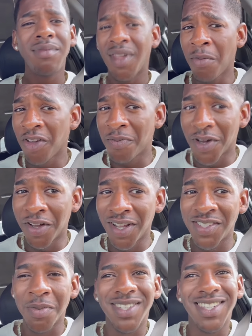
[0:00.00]
if we go there
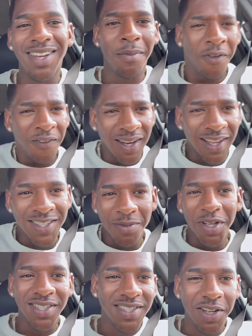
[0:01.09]
something, let me feel like
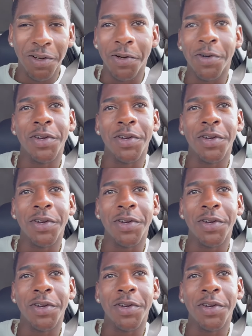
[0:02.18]
something still.